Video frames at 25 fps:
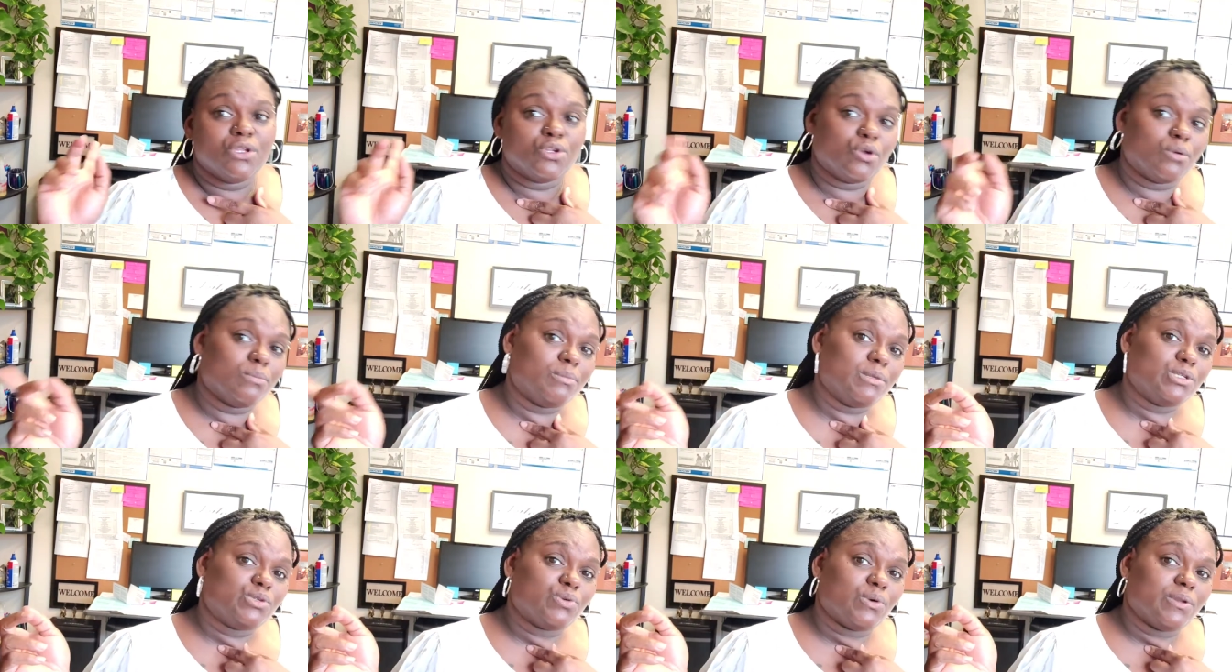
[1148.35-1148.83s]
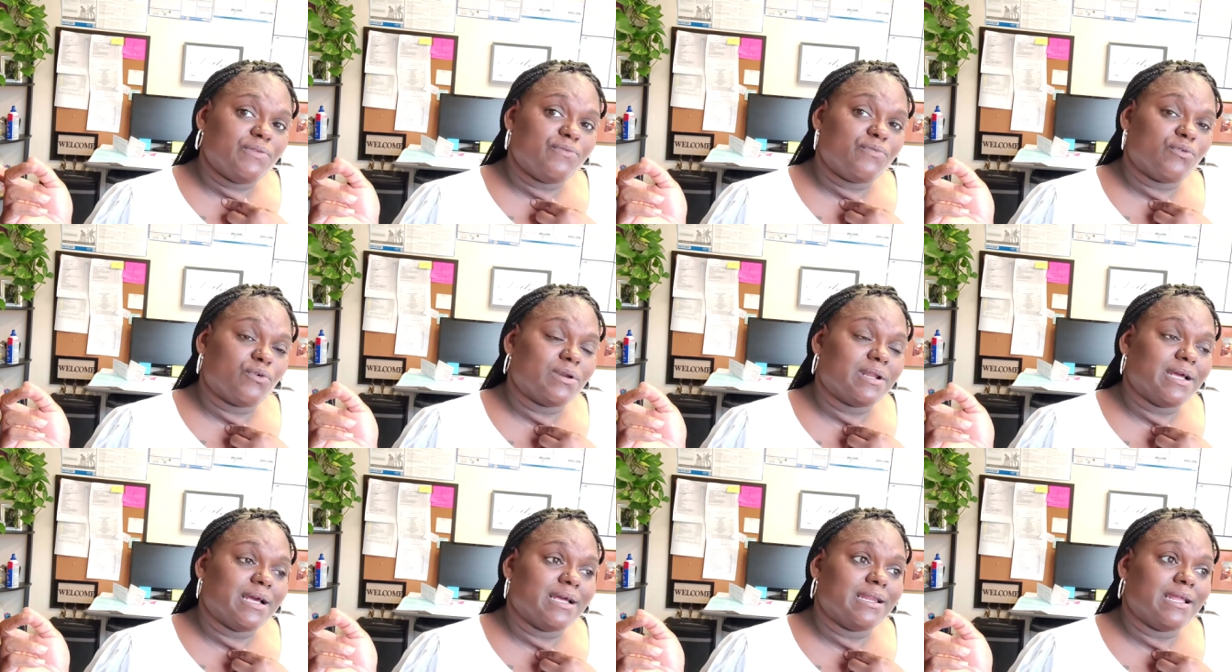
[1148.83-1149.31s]
Normally twenty
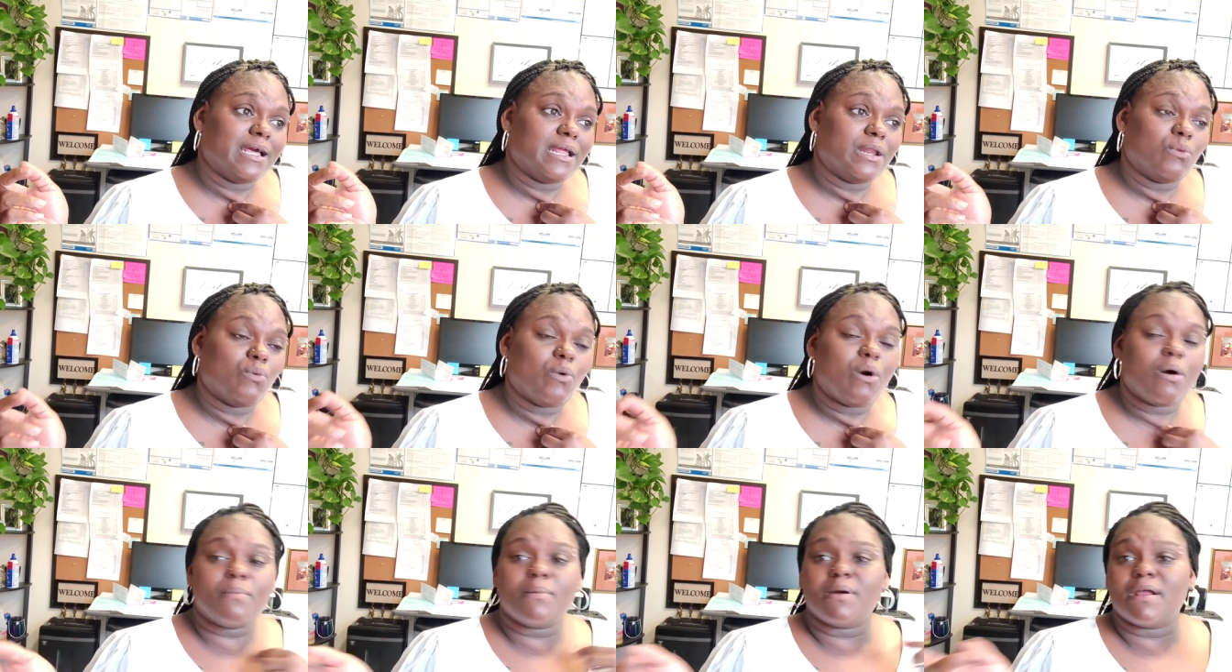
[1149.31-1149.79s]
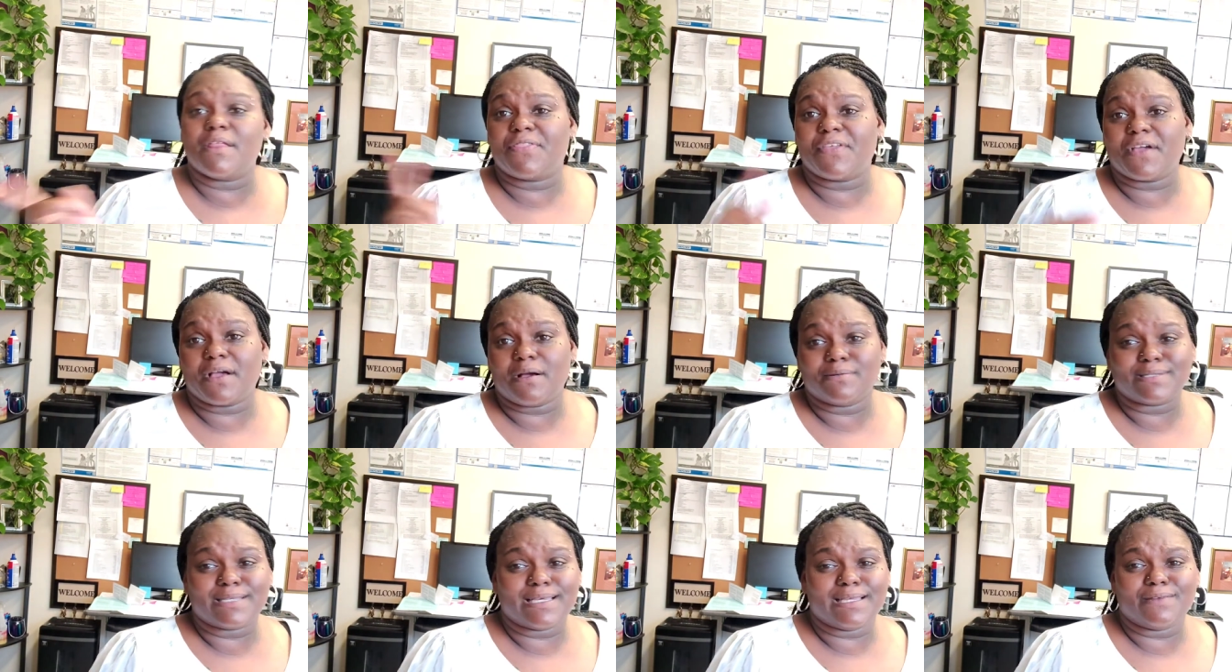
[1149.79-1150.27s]
four ninety nine at Walmart. I
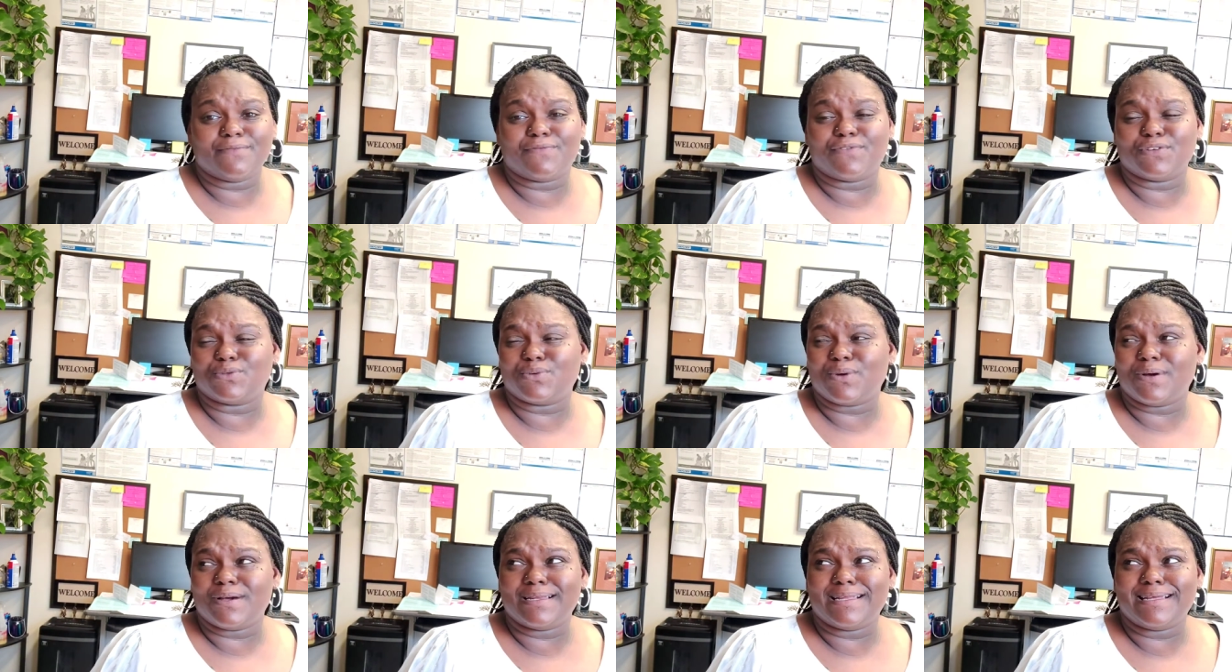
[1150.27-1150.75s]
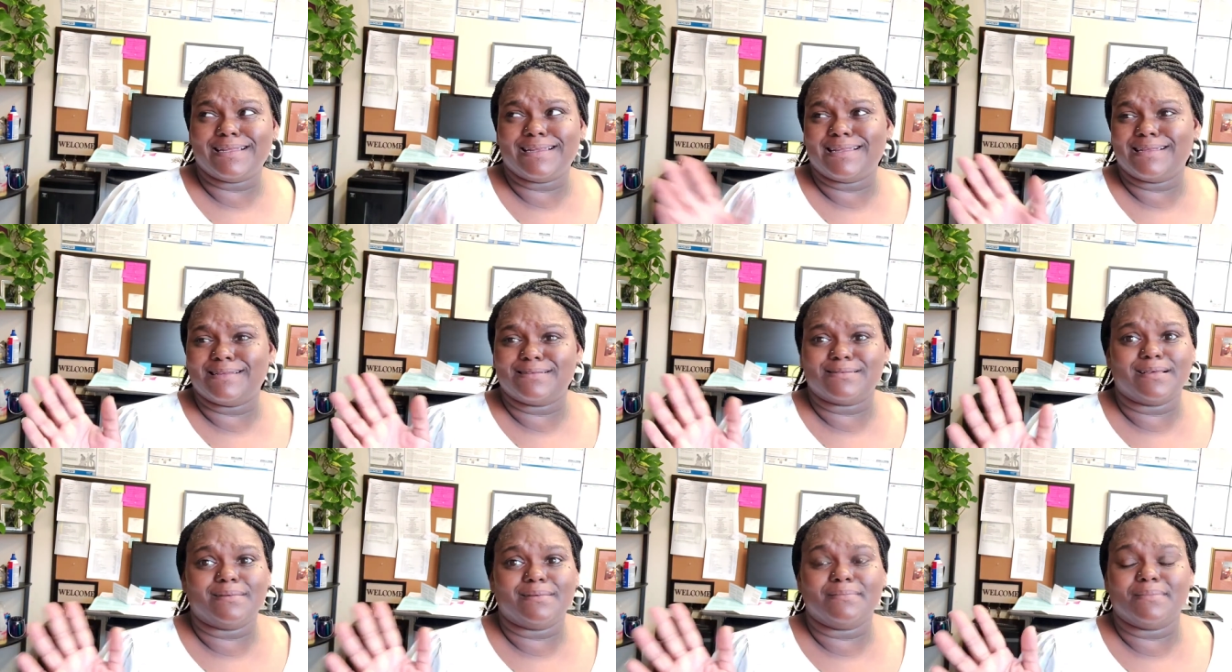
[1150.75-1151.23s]
think I was getting them for twenty
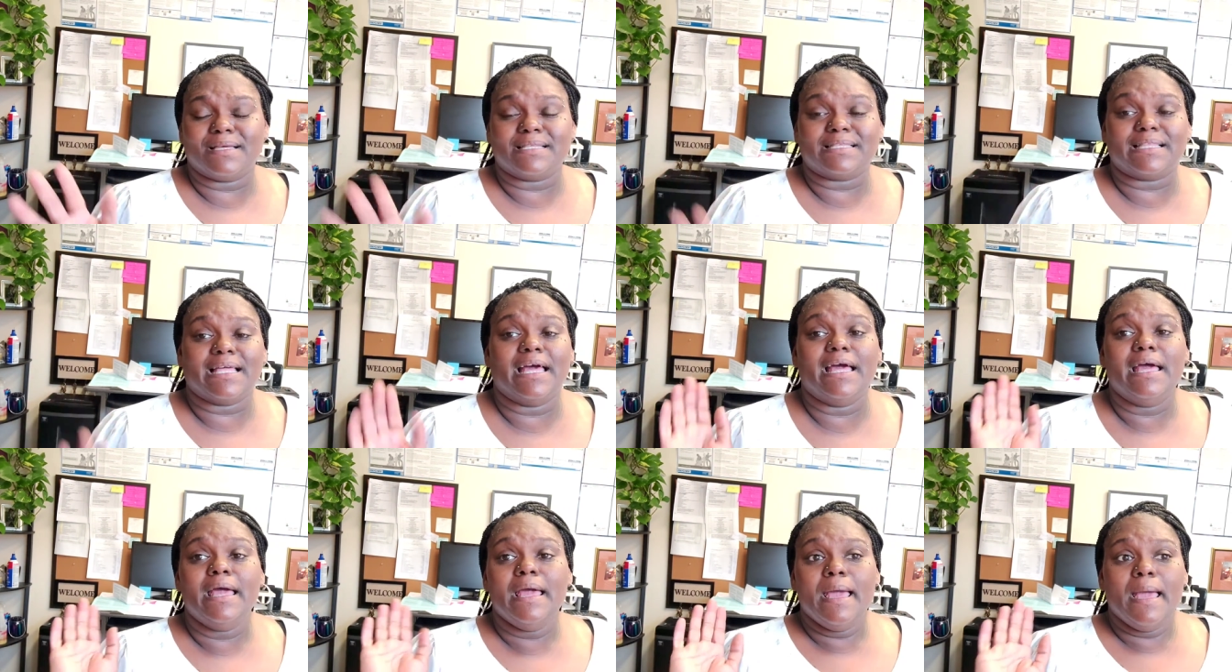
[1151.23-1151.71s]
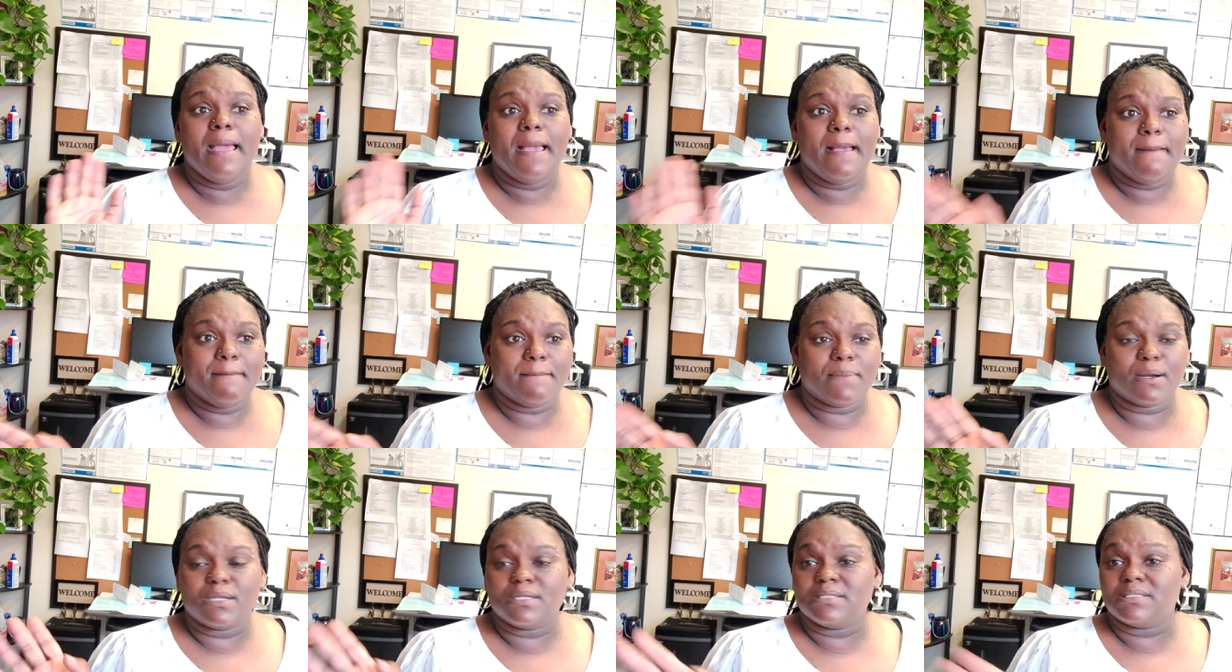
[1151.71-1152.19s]
nine or something like that.
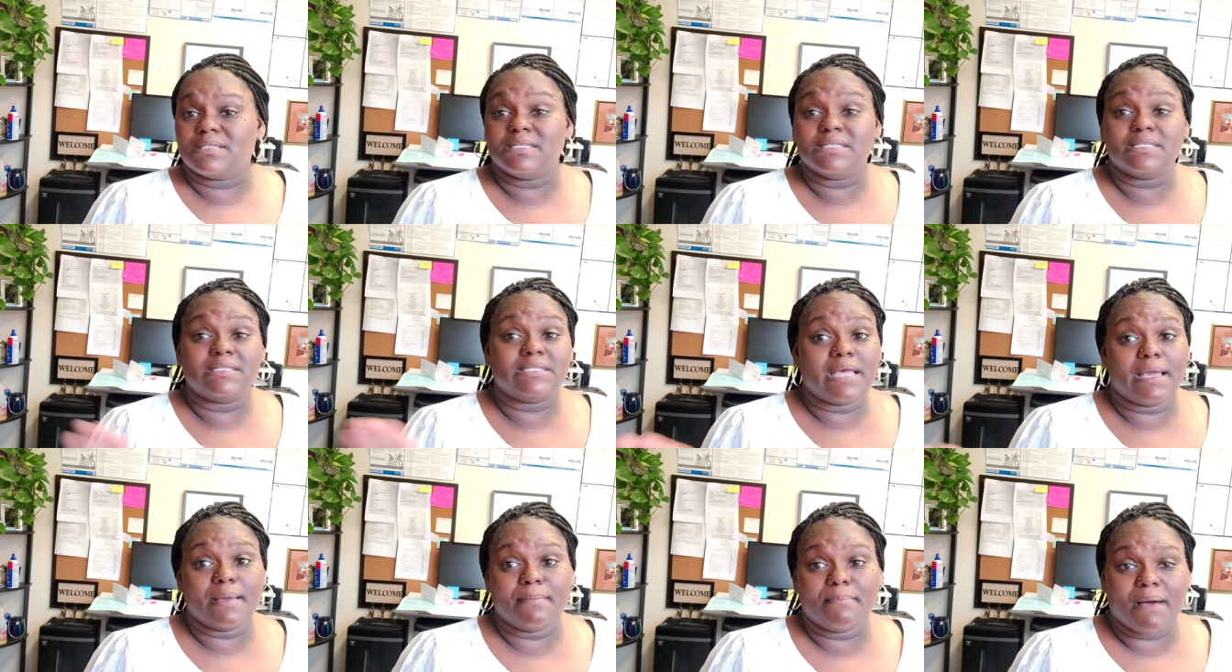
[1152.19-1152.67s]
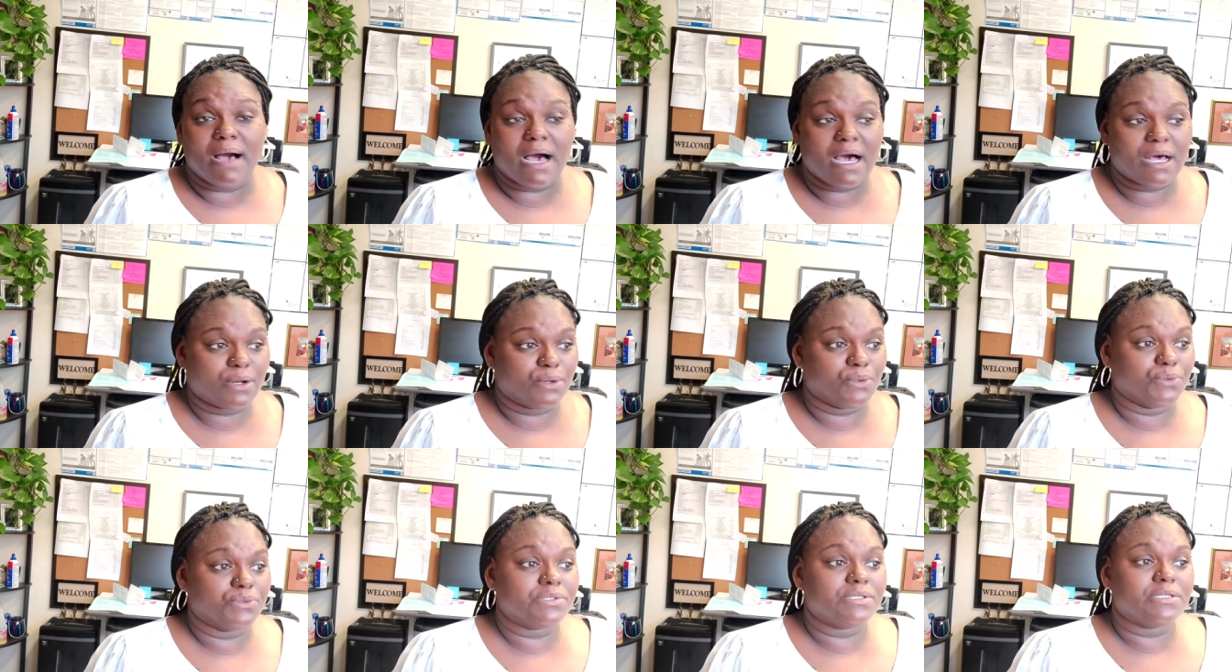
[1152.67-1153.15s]
And Burlington, same
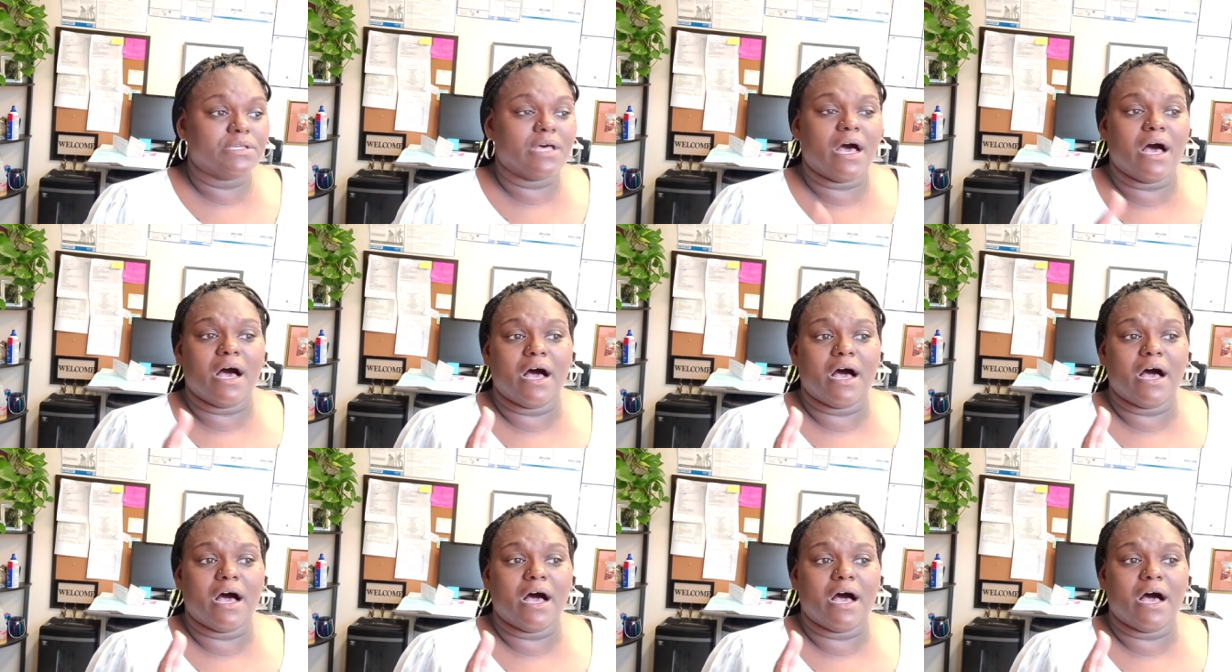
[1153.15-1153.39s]
bottles.